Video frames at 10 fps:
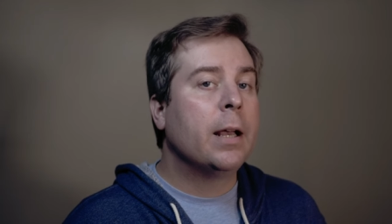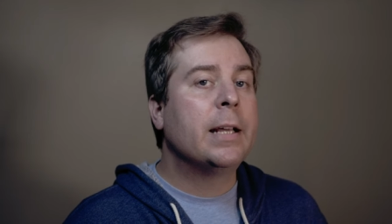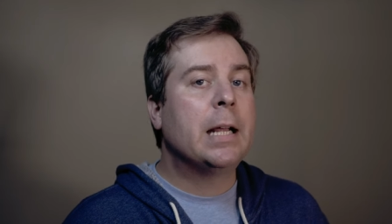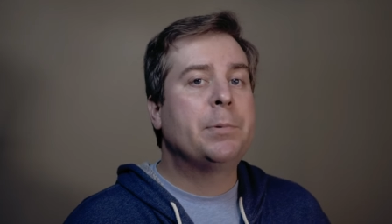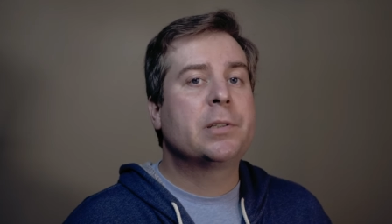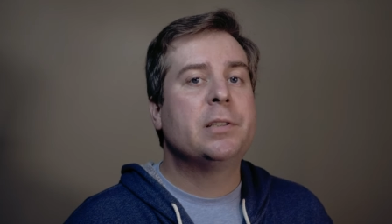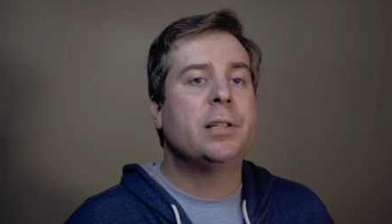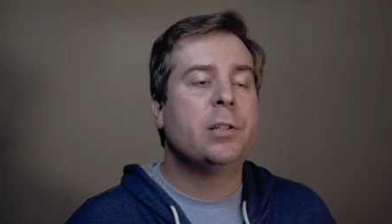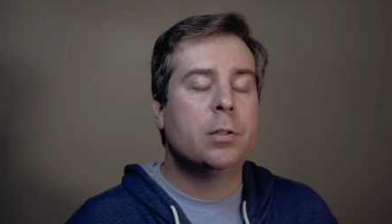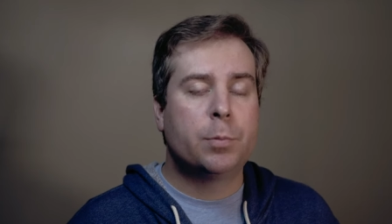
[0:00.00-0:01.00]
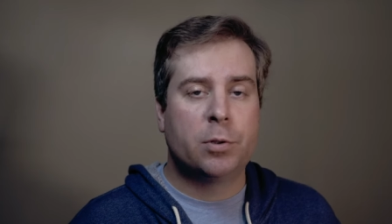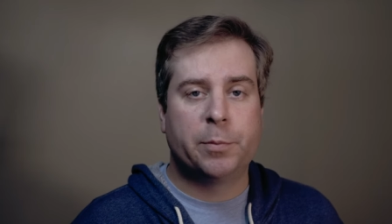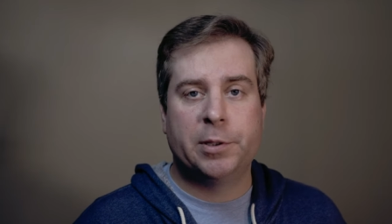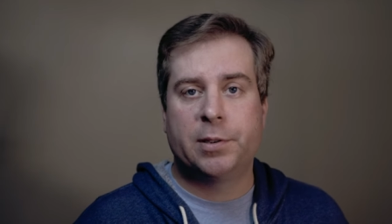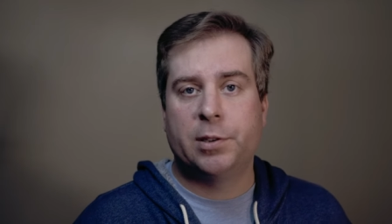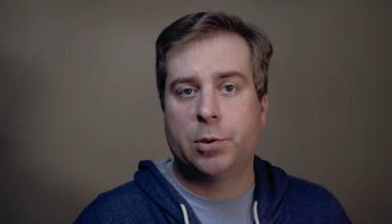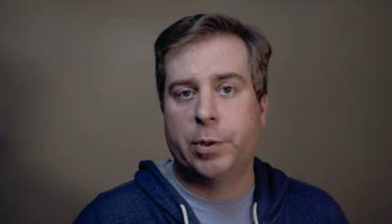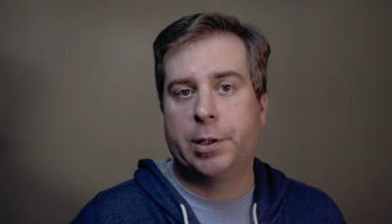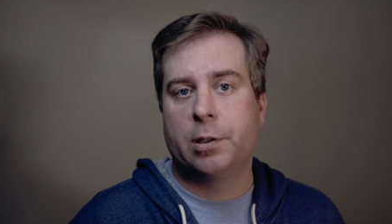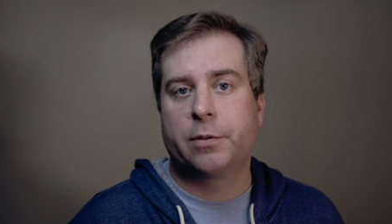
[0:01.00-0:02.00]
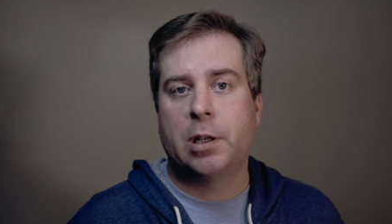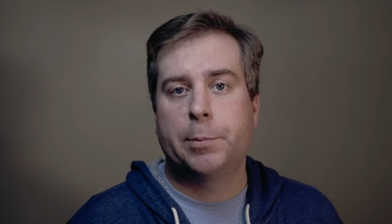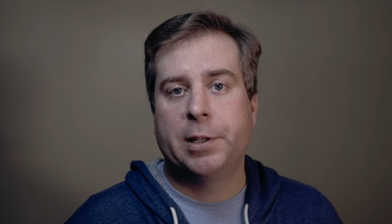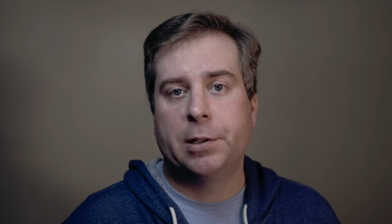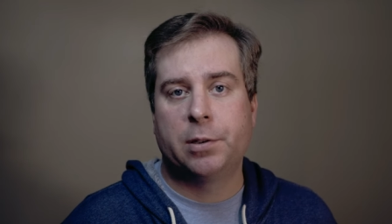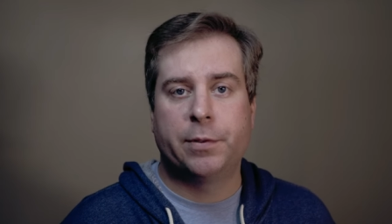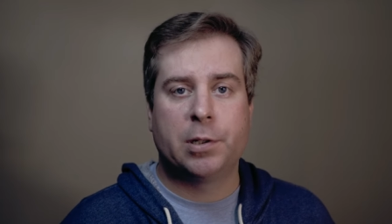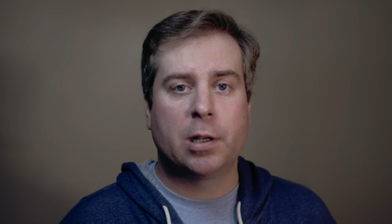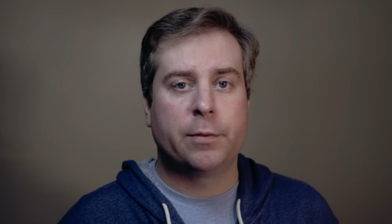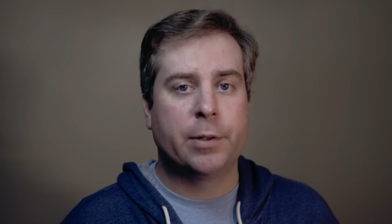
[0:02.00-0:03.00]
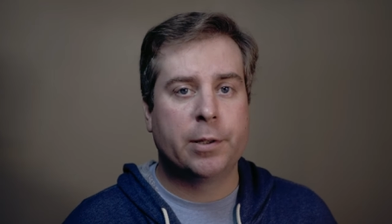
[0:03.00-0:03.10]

And Apple's continued improvements in tweaking of computational photography,